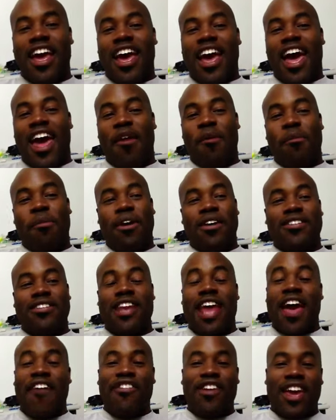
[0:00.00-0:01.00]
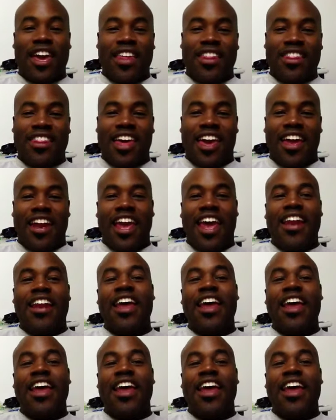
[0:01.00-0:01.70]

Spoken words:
how to best navigate that, and how to